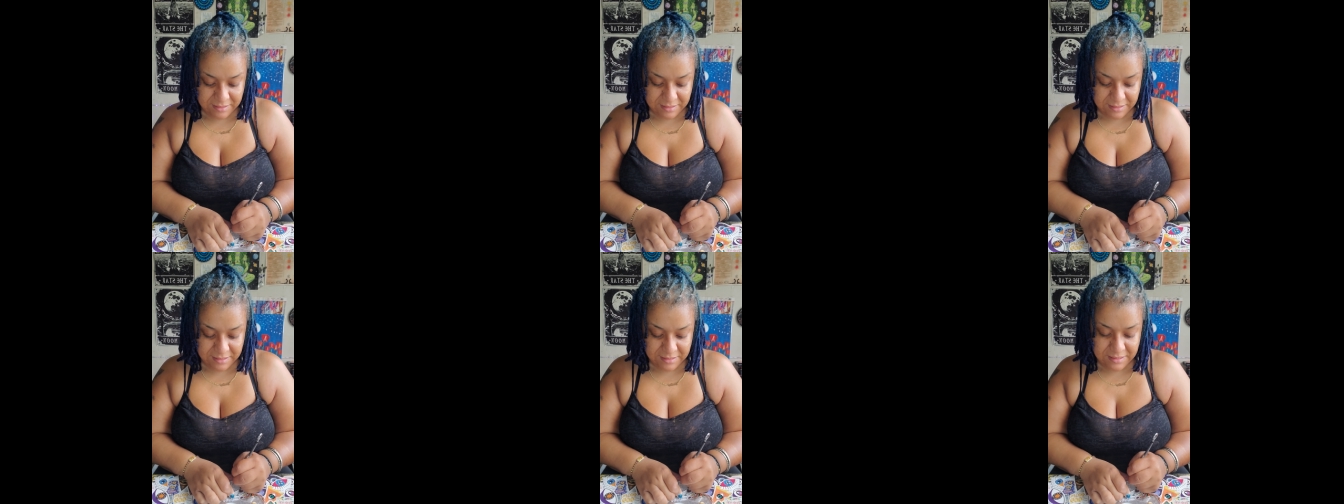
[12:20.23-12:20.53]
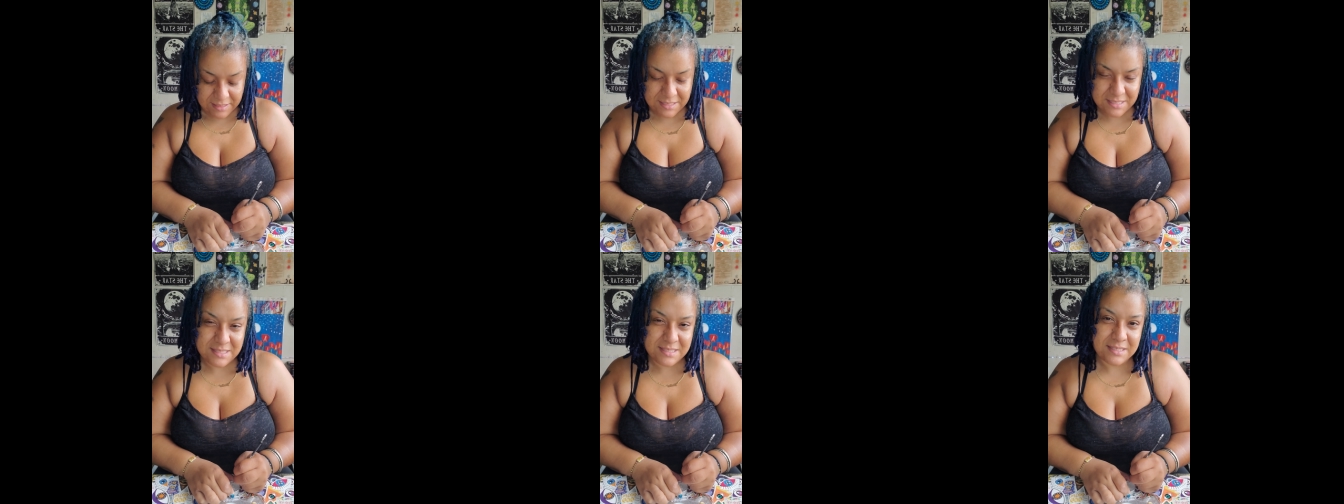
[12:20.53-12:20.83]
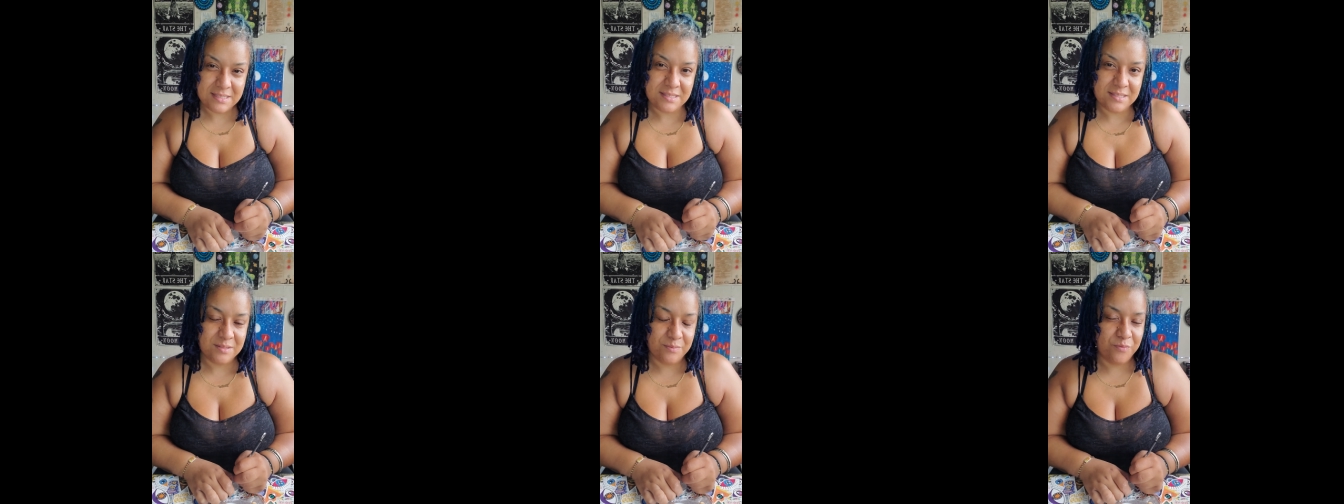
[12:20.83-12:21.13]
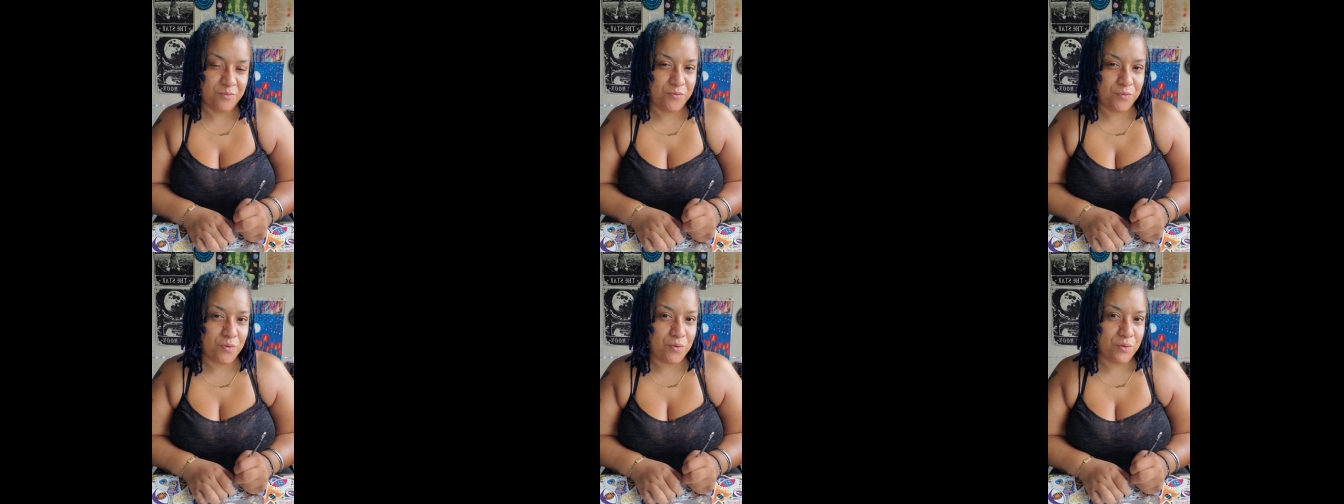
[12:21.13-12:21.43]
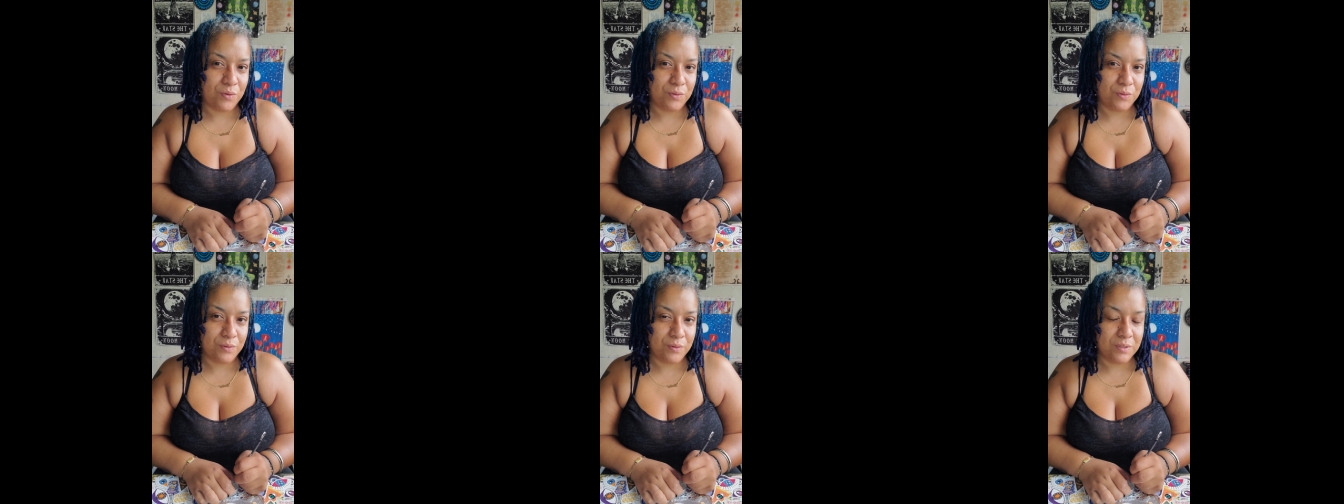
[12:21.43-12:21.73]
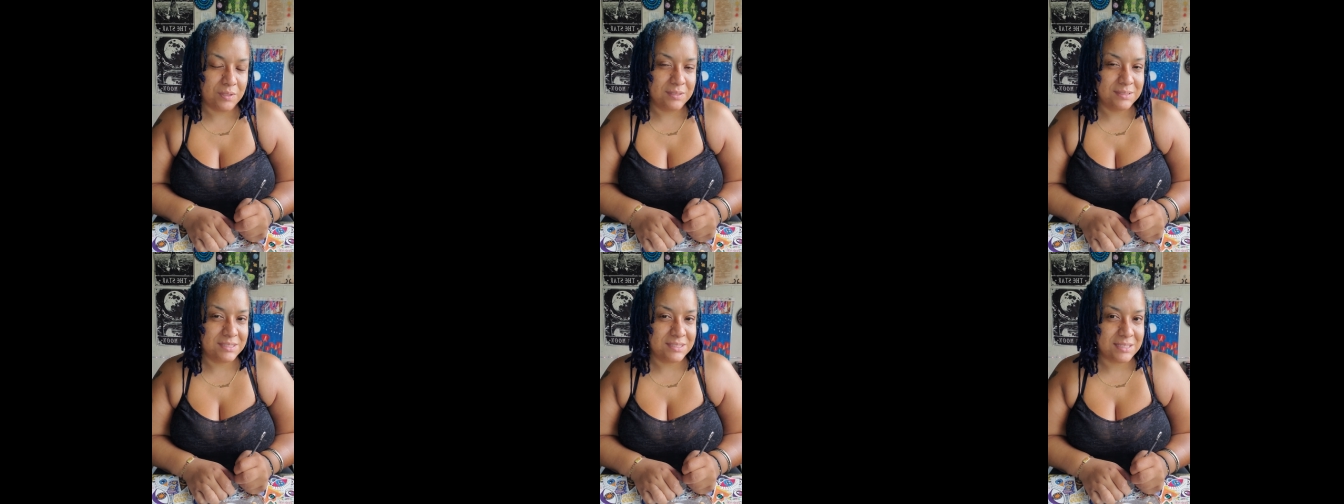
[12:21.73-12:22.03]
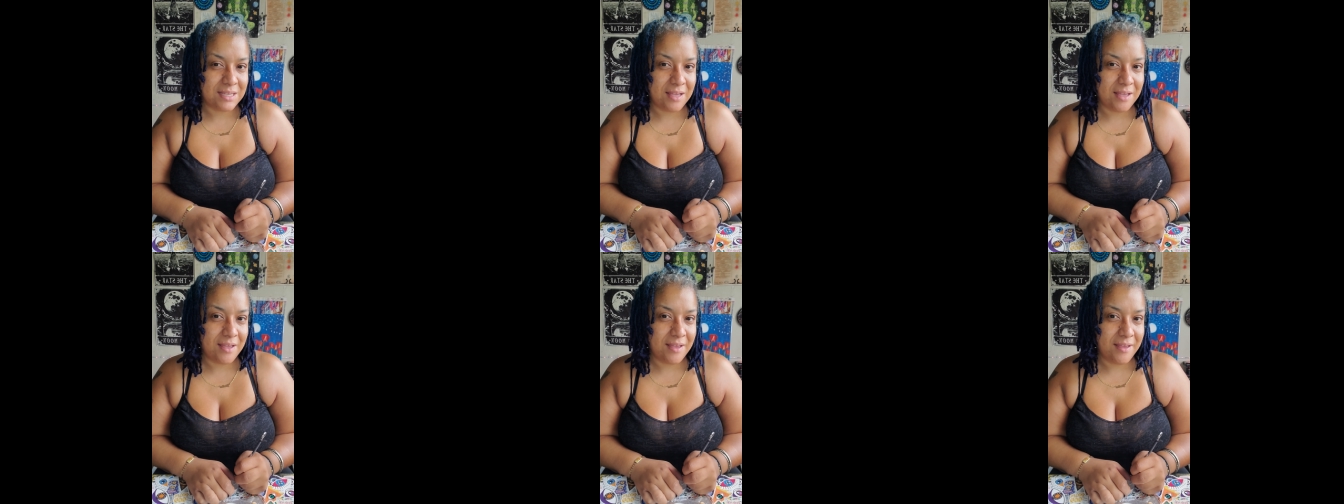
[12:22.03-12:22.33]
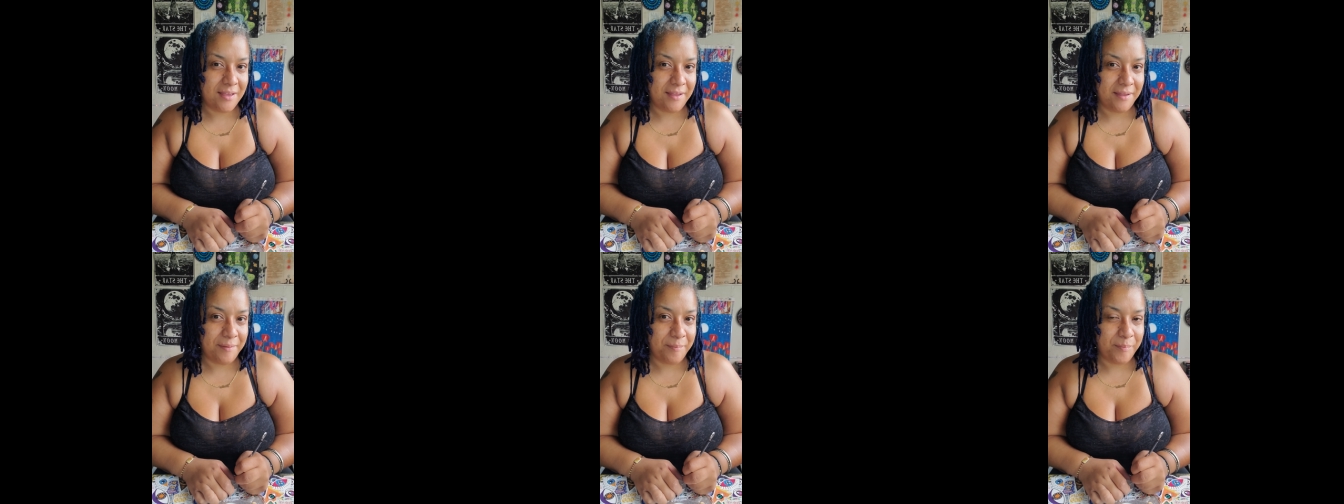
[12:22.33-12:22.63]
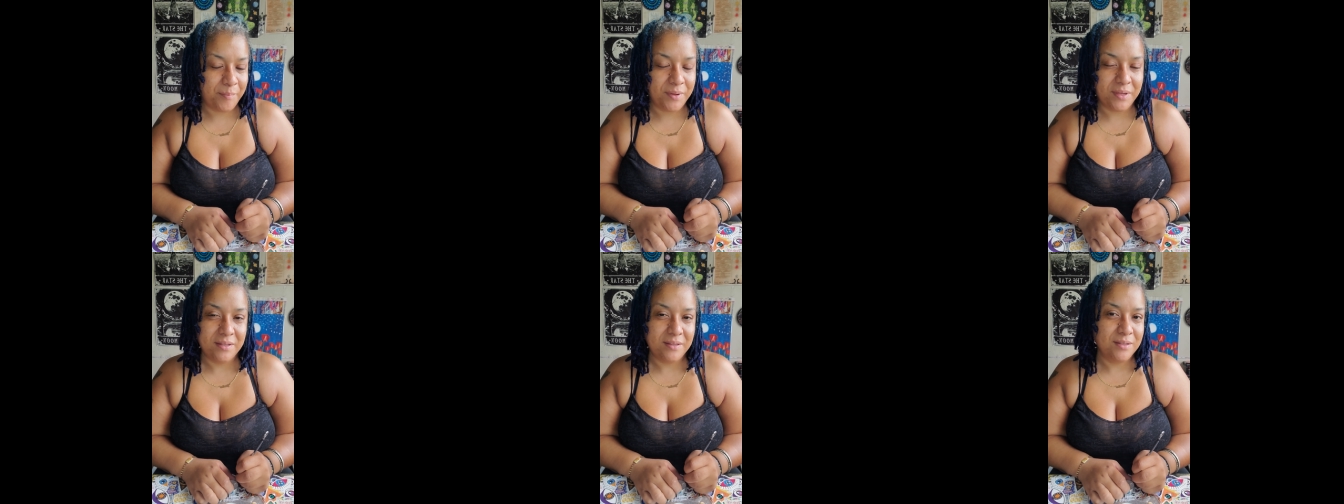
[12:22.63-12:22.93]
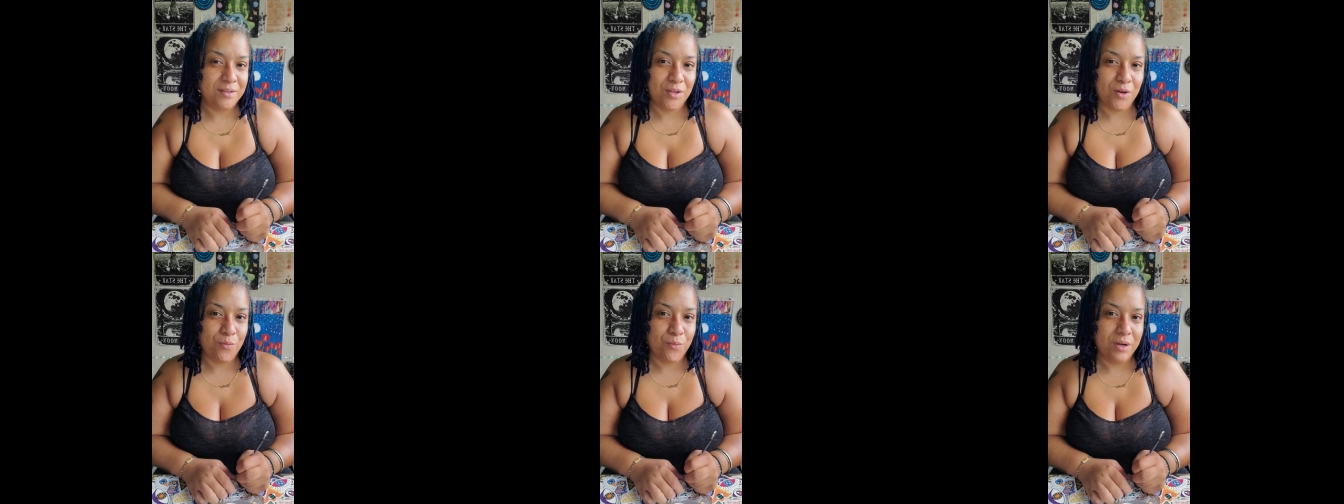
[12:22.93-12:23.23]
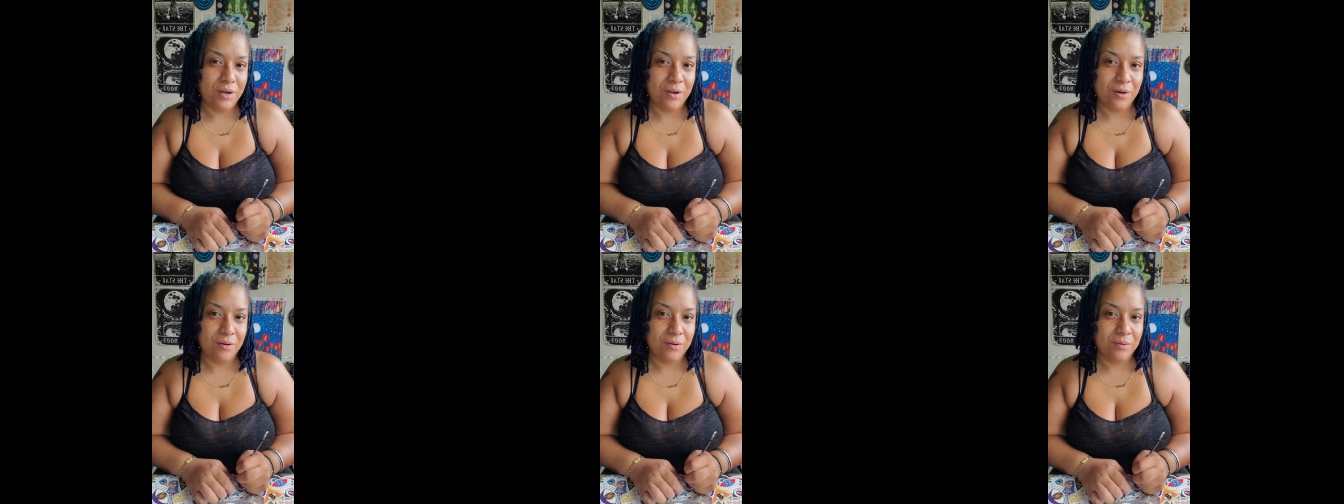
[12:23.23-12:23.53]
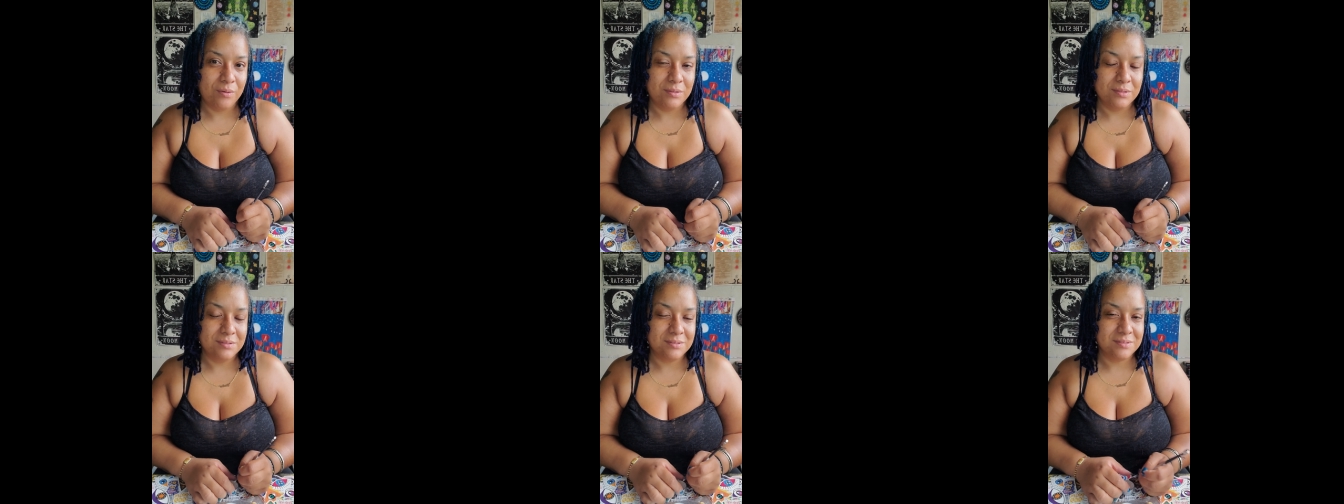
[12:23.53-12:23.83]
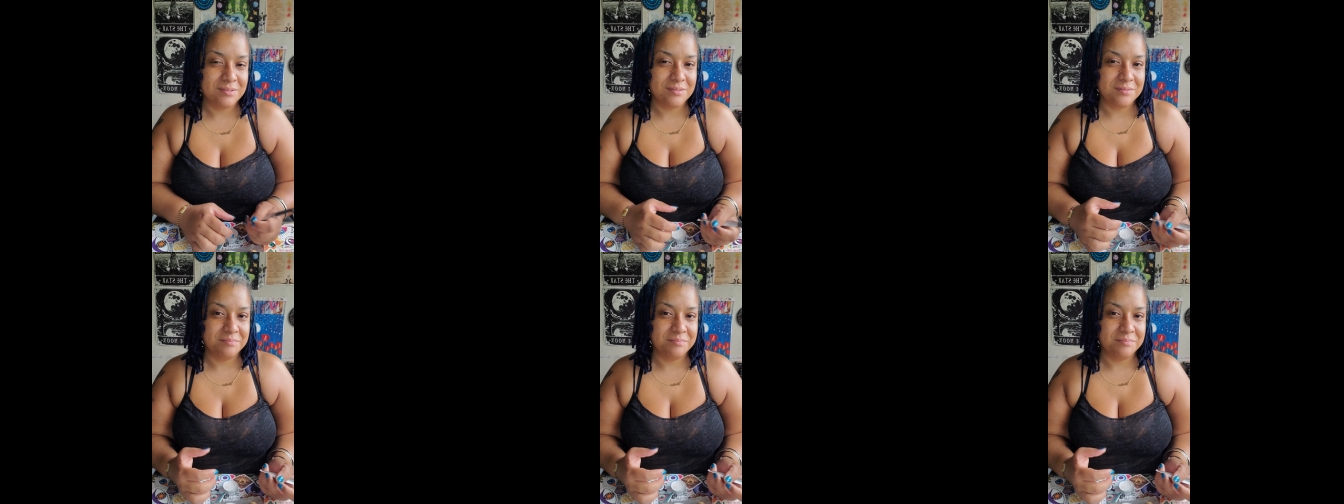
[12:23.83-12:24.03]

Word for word: in the system for a long time, but no one knows